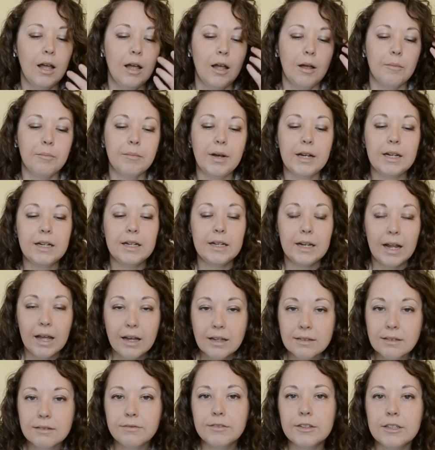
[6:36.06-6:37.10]
My
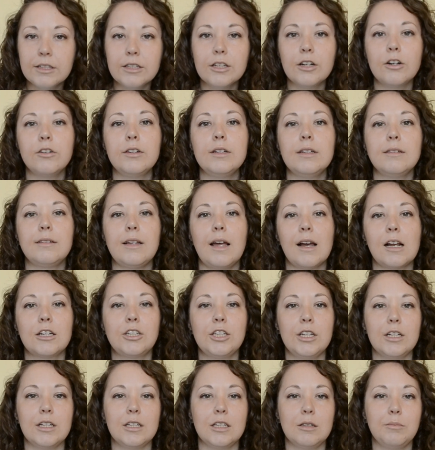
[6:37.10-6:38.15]
next video is
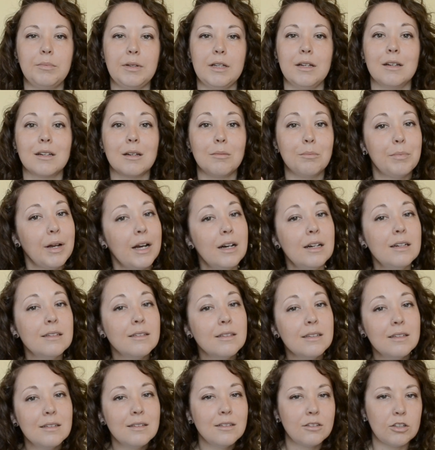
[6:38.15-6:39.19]
actually going to be a
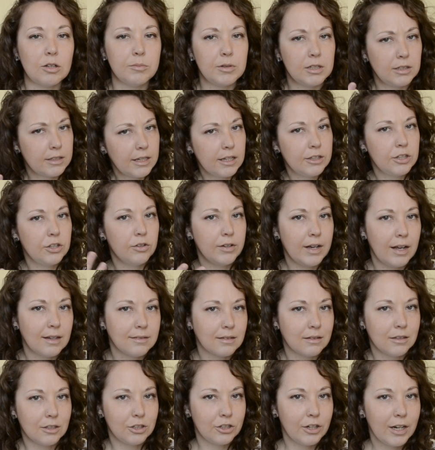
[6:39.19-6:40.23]
comparison. So I'm going to take you
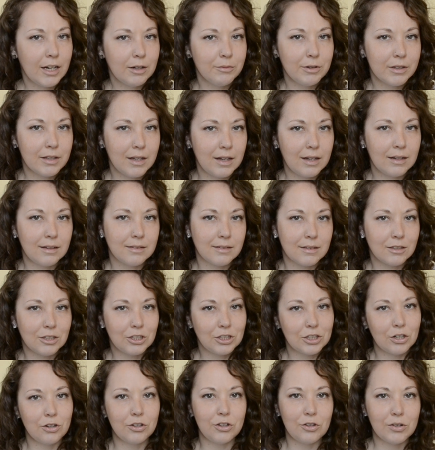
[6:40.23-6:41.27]
guys on the train with us,
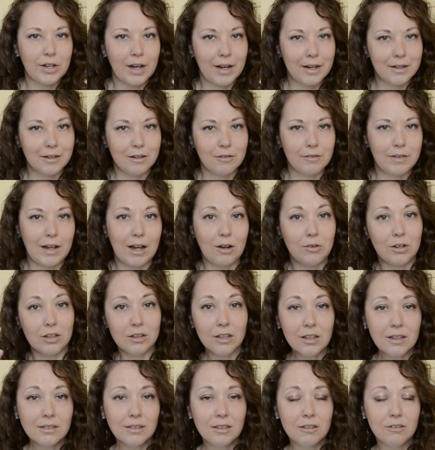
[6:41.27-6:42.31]
show you kind of how it
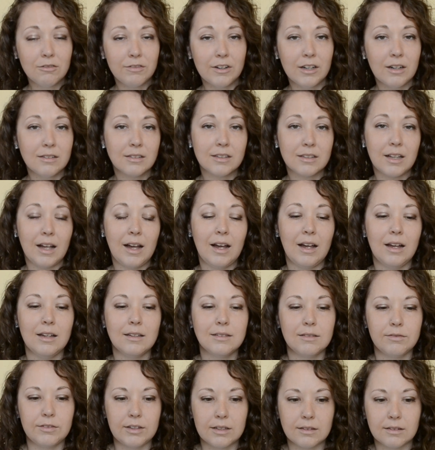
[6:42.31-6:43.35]
looks in first
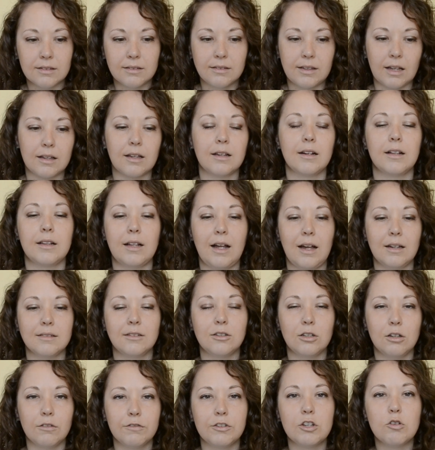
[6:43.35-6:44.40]
class versus second class.
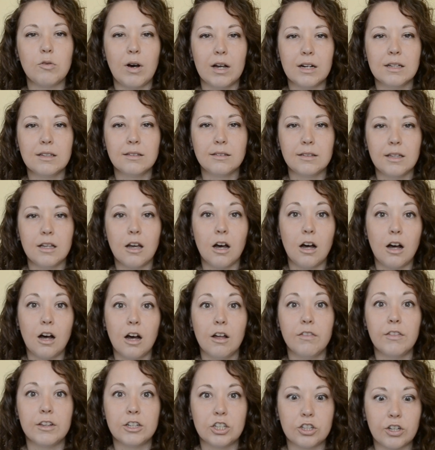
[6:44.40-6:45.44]
So if you want to see
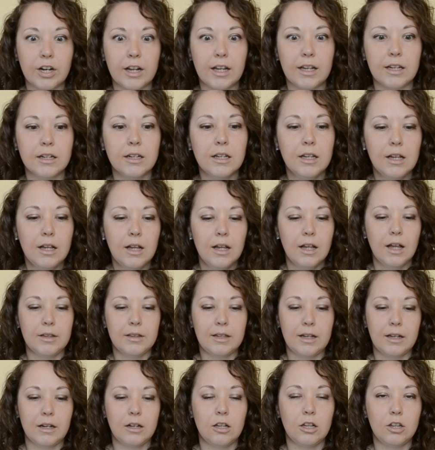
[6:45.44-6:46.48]
on the train,
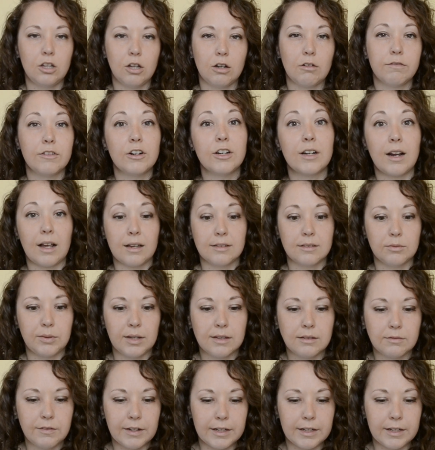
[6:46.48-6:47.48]
then look for next week's